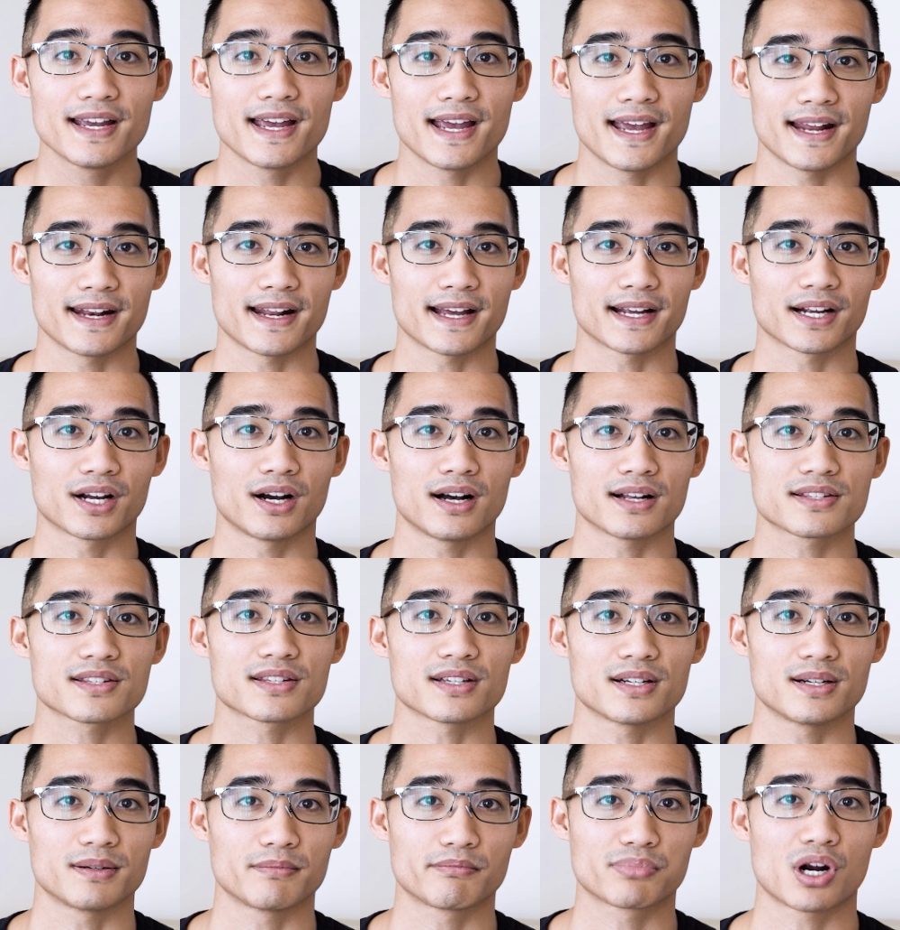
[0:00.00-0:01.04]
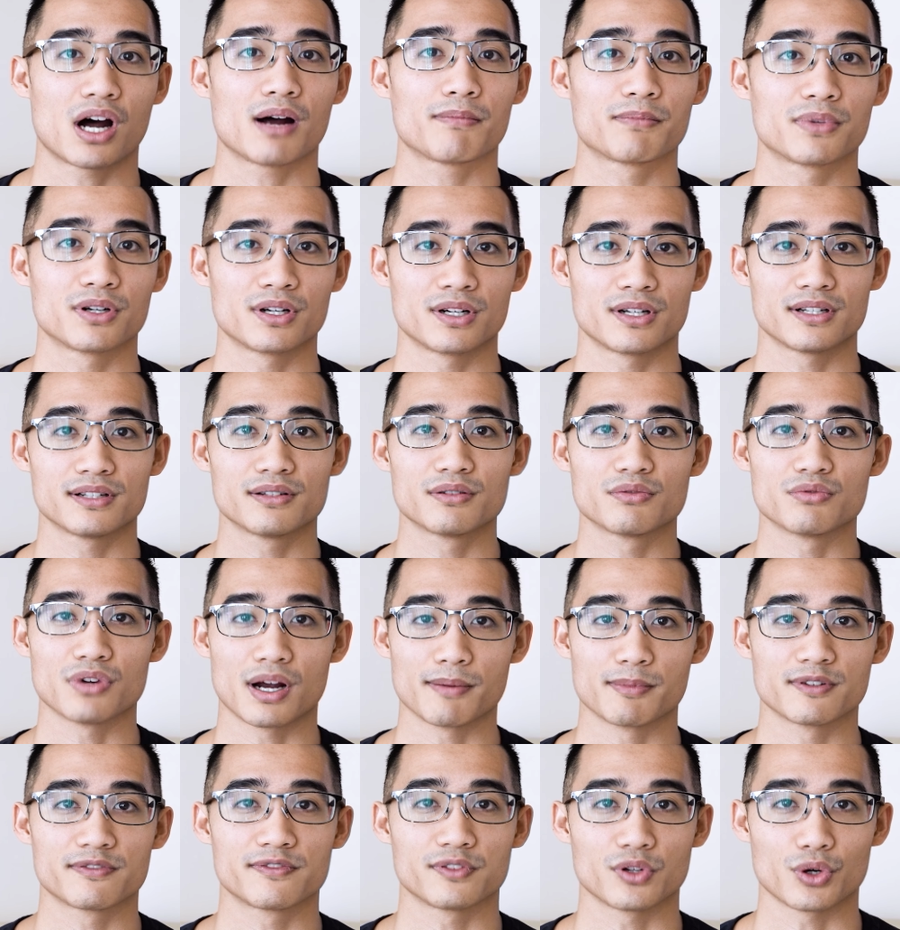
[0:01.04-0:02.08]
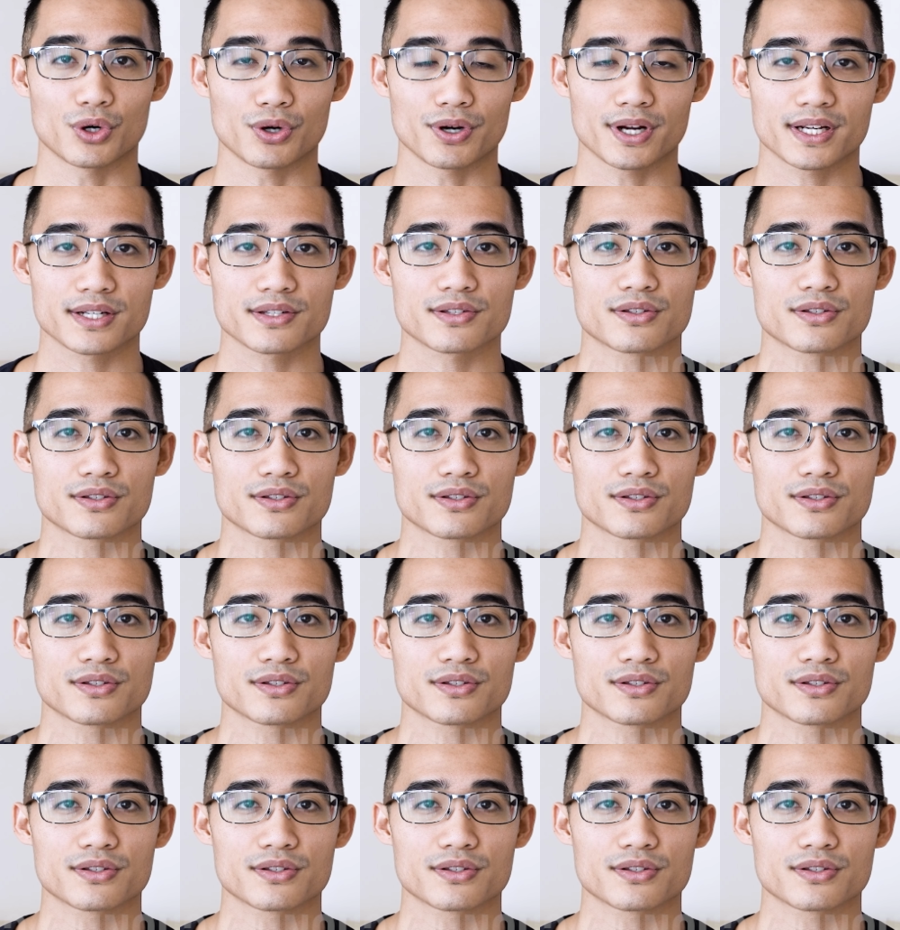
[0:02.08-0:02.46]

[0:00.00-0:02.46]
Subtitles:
and I got some proper rubber flooring.